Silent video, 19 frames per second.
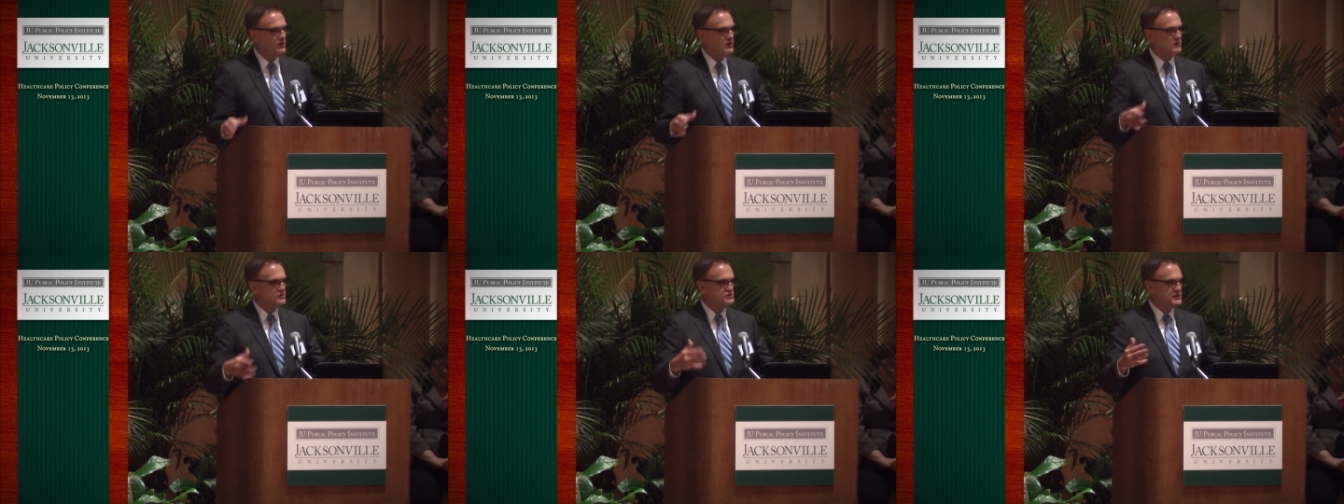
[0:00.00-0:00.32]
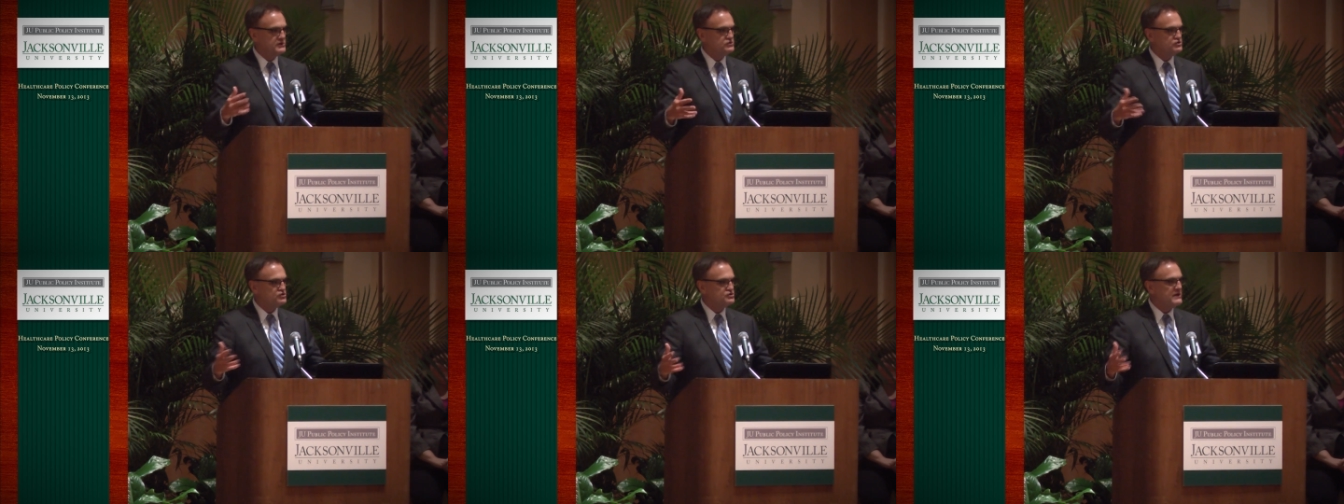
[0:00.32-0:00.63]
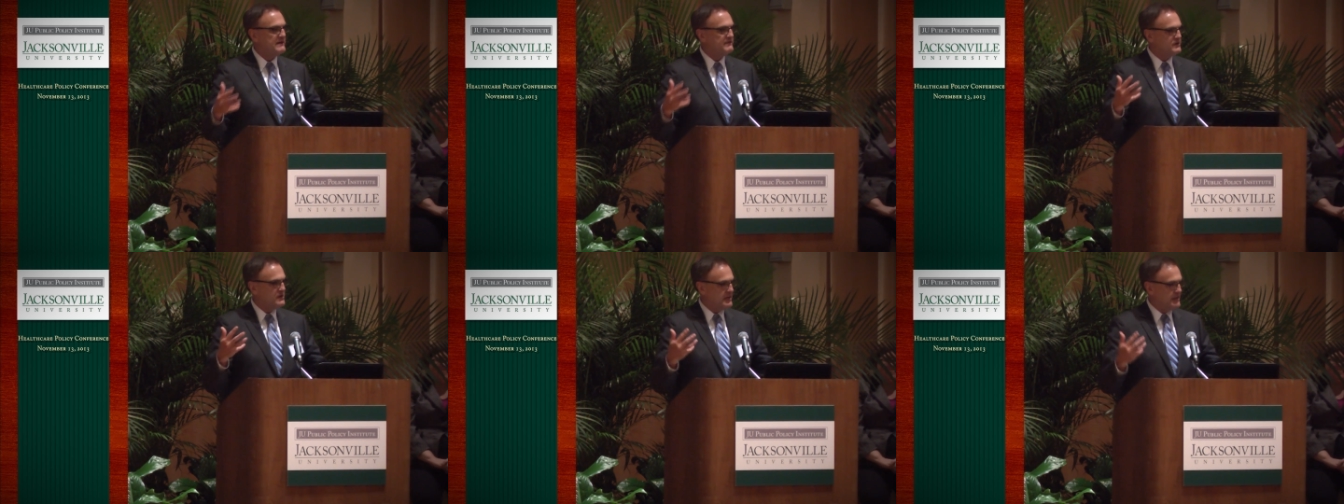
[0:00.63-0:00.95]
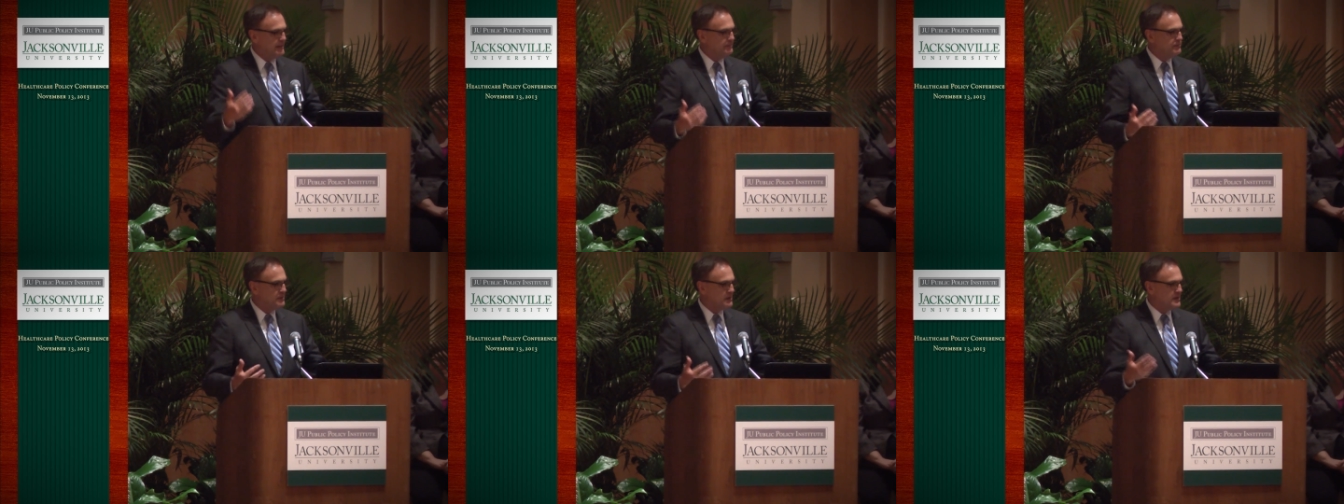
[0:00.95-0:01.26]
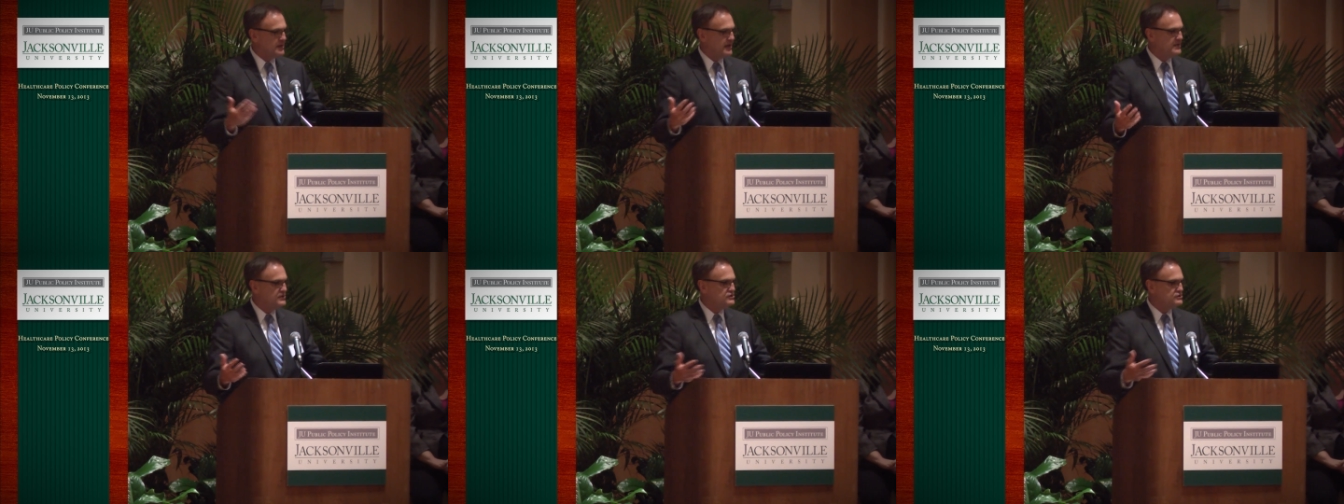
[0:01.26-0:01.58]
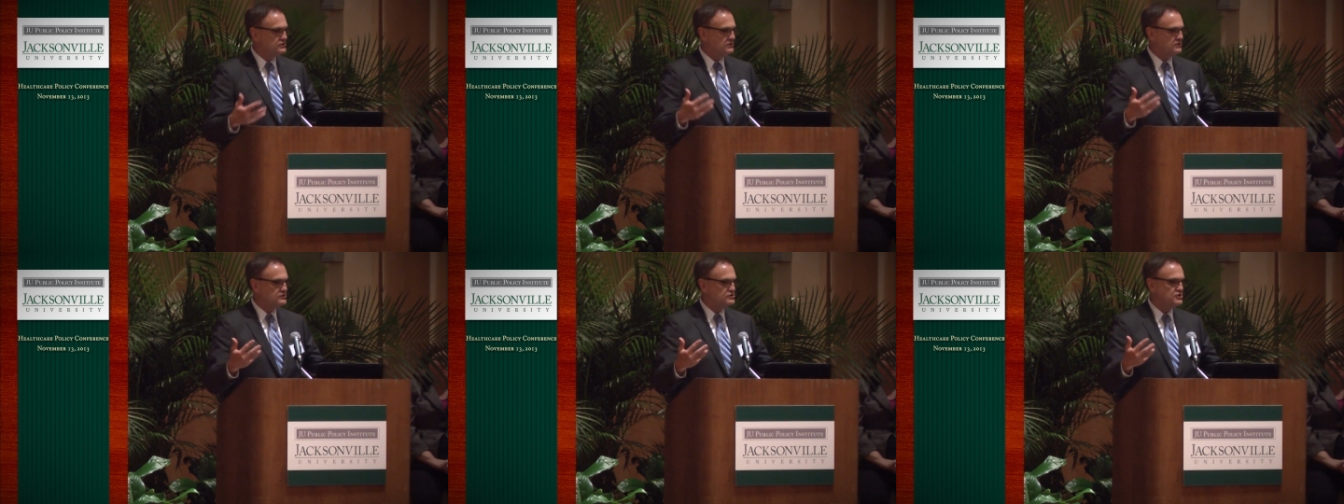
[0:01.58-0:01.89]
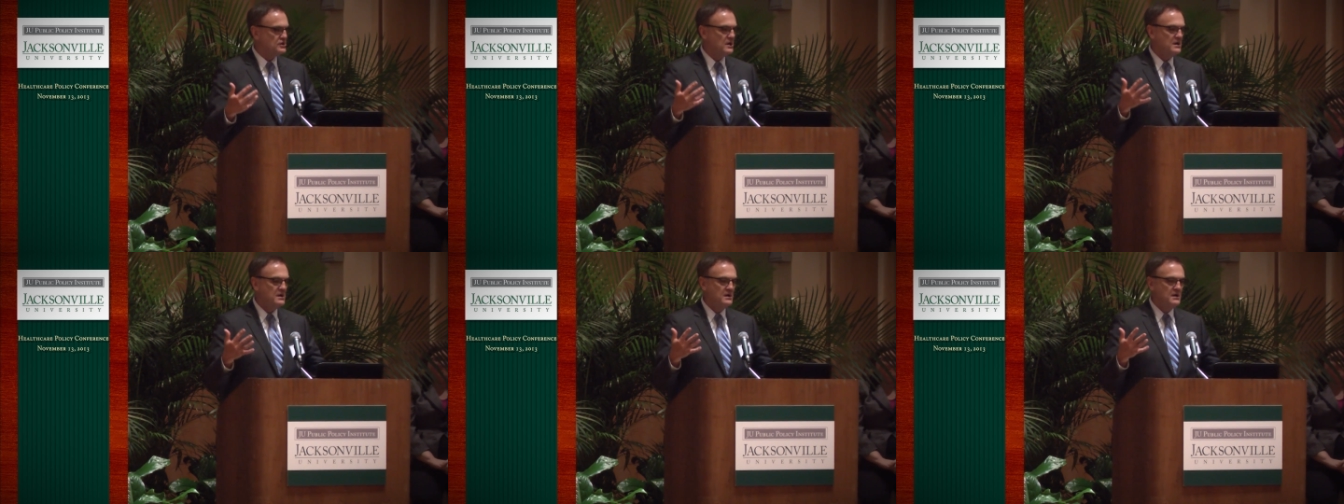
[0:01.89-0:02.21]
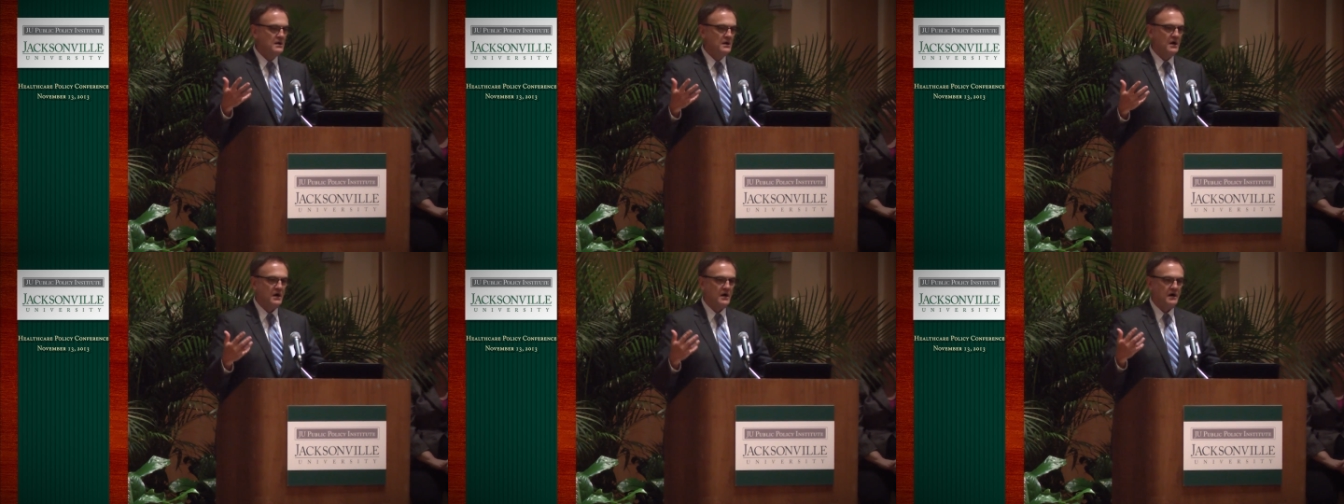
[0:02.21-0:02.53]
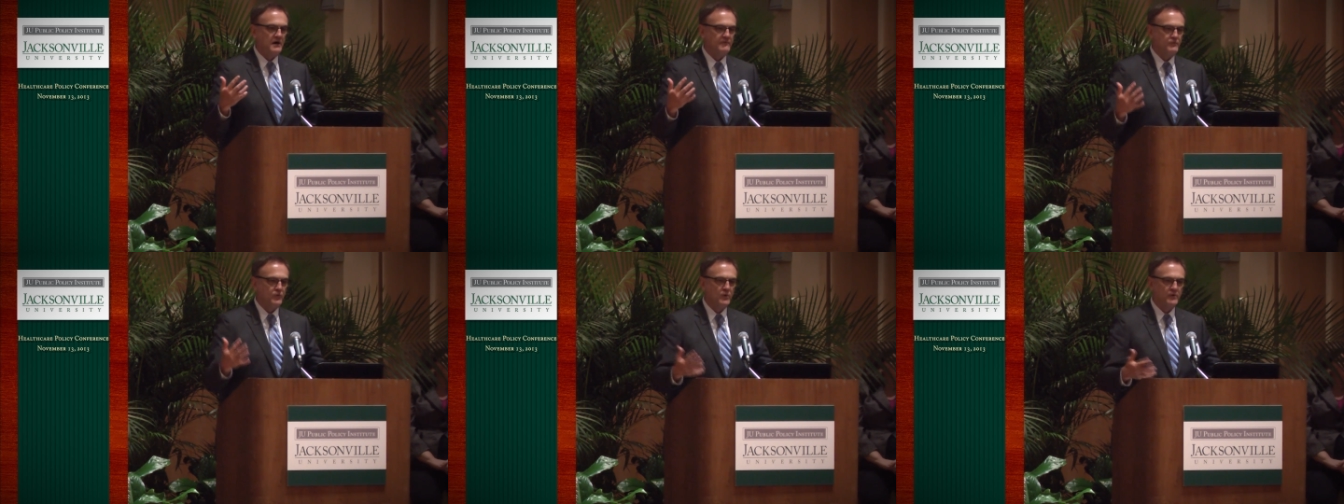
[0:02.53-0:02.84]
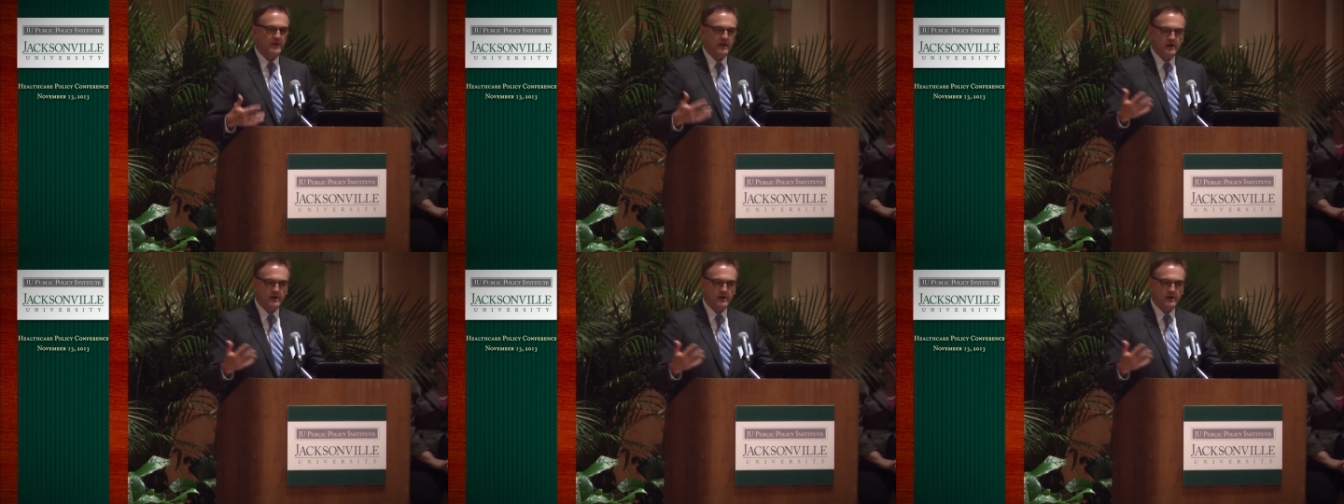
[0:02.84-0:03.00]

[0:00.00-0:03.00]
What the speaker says: are 6 or 7 implications for